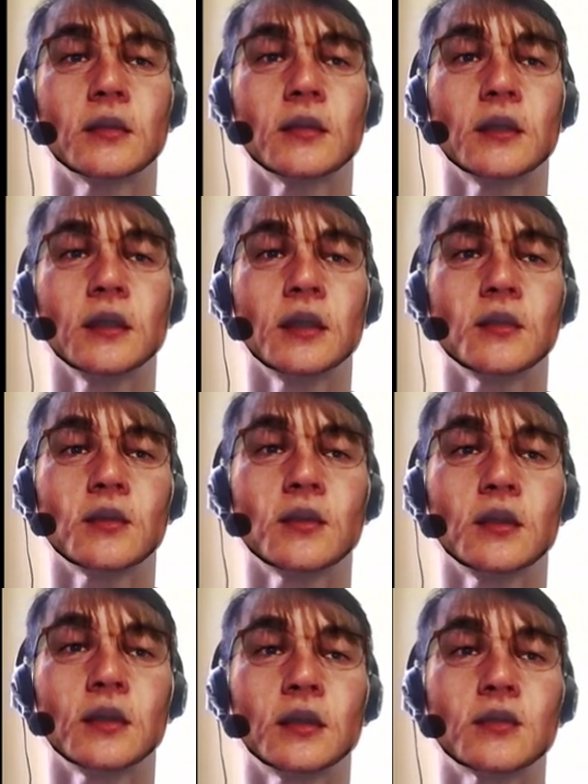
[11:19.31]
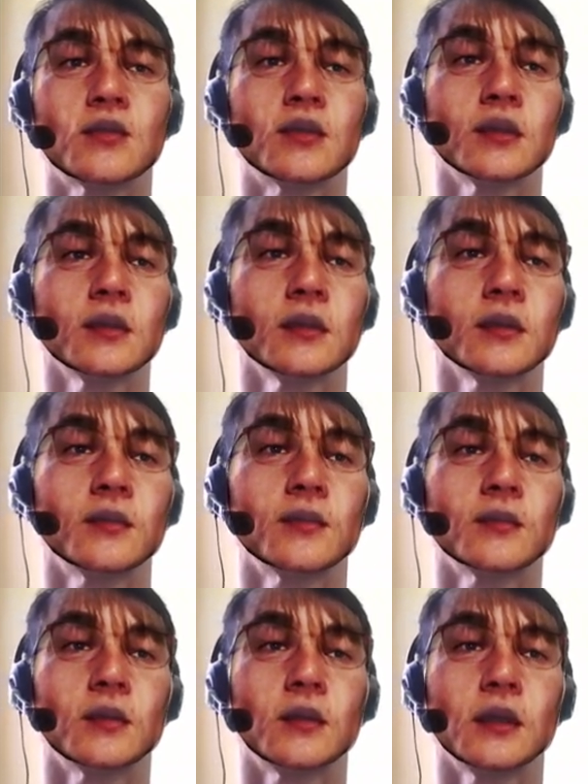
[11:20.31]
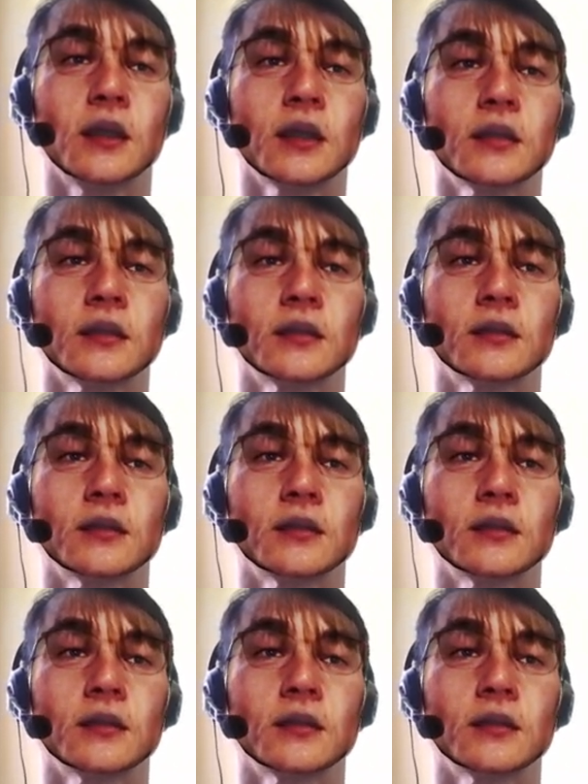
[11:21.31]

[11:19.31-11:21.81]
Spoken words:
Okay, if you click this one, okay, let's